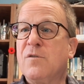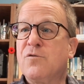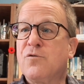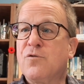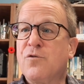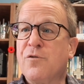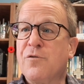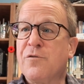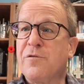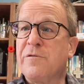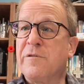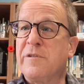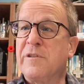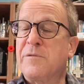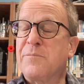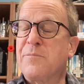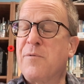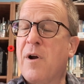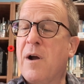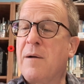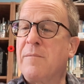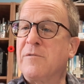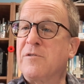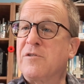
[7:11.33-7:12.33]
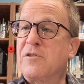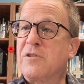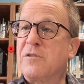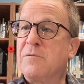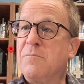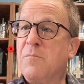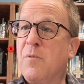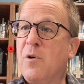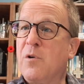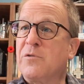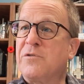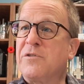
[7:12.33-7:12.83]
True to his promise to
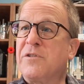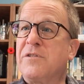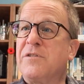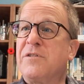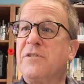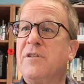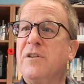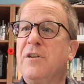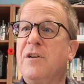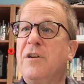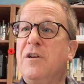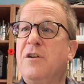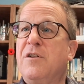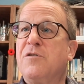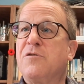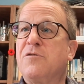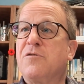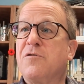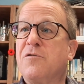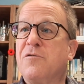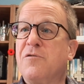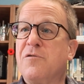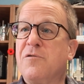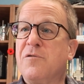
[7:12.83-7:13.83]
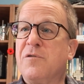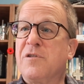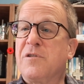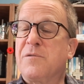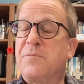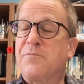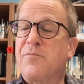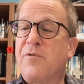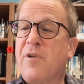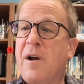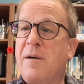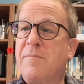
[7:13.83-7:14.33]
Moses, true to his
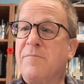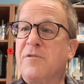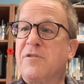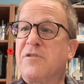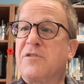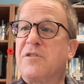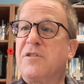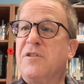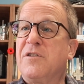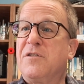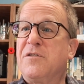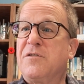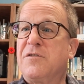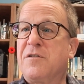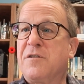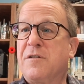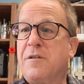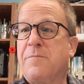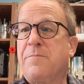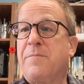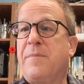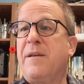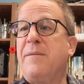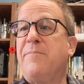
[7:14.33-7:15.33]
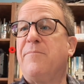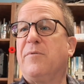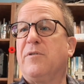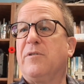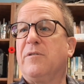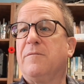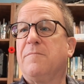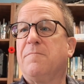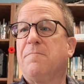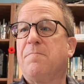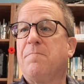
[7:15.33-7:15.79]
promise to the people.